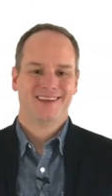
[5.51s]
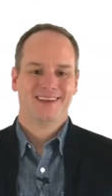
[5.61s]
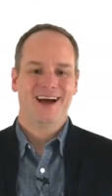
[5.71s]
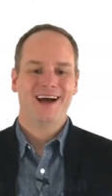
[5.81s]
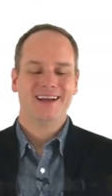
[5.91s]

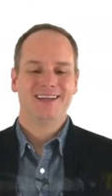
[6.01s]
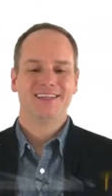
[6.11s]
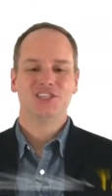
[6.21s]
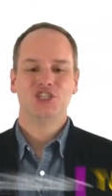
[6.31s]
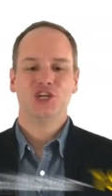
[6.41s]
Hi,
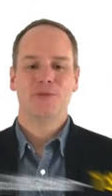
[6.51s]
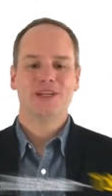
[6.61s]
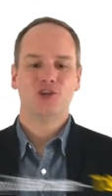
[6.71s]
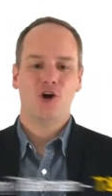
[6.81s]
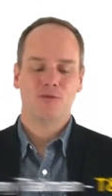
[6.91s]
this is Jeremy
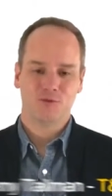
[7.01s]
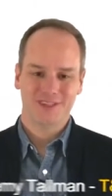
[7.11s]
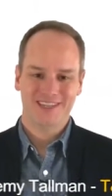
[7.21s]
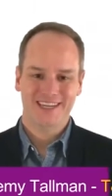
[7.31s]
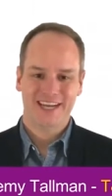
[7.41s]
Tallman with
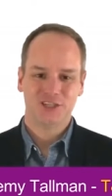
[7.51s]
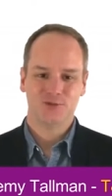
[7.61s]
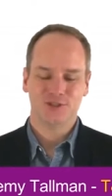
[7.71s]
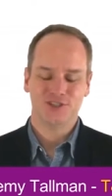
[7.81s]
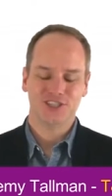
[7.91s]
T&H
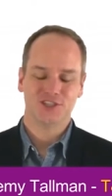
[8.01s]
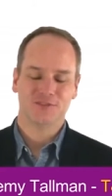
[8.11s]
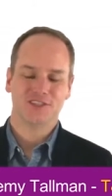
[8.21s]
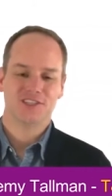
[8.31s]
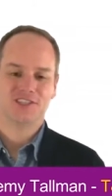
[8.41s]
Realty
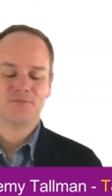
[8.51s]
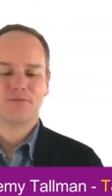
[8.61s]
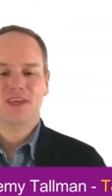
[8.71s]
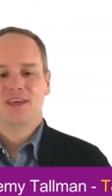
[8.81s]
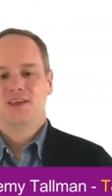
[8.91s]
Services.
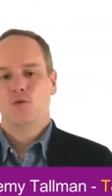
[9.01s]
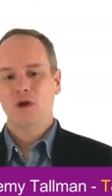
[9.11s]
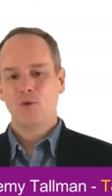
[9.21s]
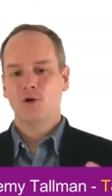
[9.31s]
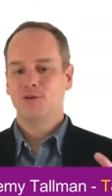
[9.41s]
We
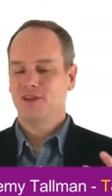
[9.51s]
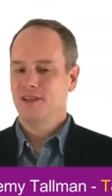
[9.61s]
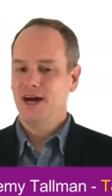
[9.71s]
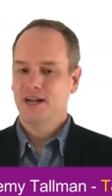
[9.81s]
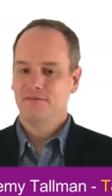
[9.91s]
work with a
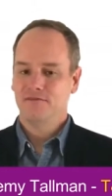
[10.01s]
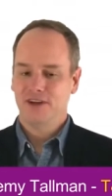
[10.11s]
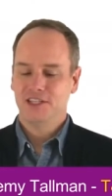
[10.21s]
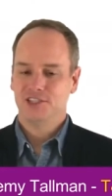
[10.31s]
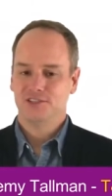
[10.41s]
lot of
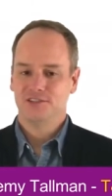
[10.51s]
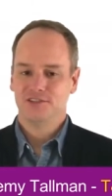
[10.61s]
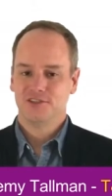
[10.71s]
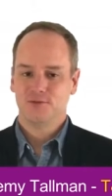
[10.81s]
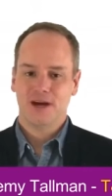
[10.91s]

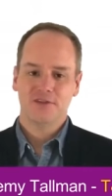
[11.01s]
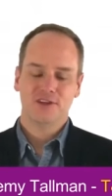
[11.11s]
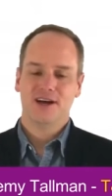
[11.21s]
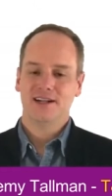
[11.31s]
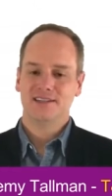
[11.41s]
investors throughout the
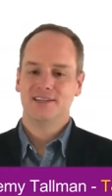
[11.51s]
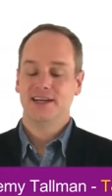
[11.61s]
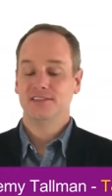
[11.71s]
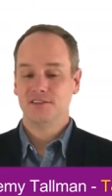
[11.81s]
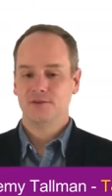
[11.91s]
United
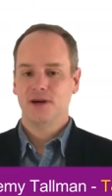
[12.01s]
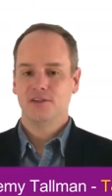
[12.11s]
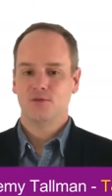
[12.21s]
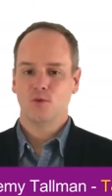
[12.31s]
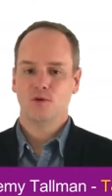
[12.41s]
States and
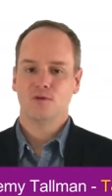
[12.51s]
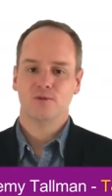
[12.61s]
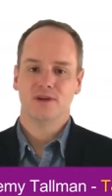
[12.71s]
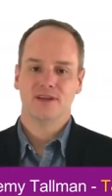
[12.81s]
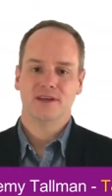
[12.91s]
throughout the world,
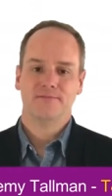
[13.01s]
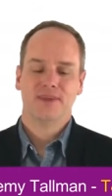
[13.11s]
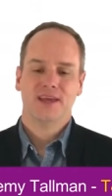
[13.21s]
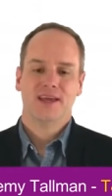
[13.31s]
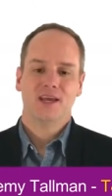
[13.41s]
really.
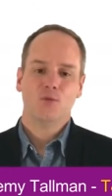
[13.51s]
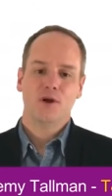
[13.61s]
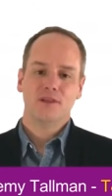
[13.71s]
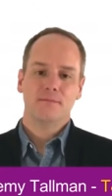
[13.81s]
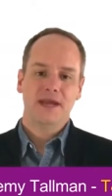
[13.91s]
And
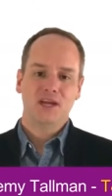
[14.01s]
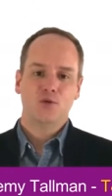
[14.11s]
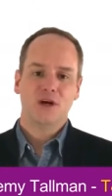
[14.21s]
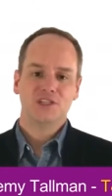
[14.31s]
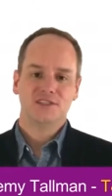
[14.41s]
one of the main
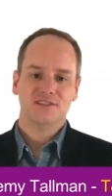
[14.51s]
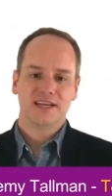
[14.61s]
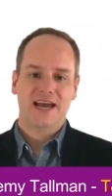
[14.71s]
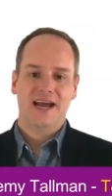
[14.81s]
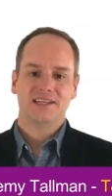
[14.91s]
questions
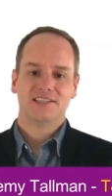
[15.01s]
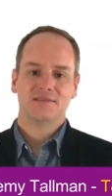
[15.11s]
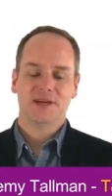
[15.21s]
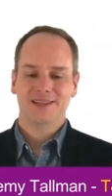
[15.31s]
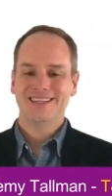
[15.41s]
they ask,
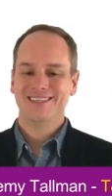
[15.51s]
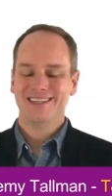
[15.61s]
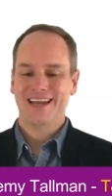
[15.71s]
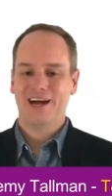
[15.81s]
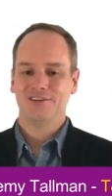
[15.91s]
at least at
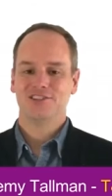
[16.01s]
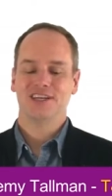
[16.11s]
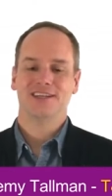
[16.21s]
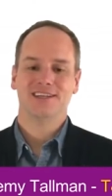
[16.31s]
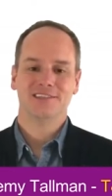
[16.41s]
the
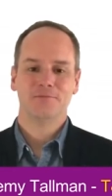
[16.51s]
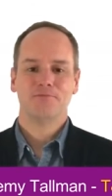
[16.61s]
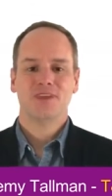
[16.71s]
outset, is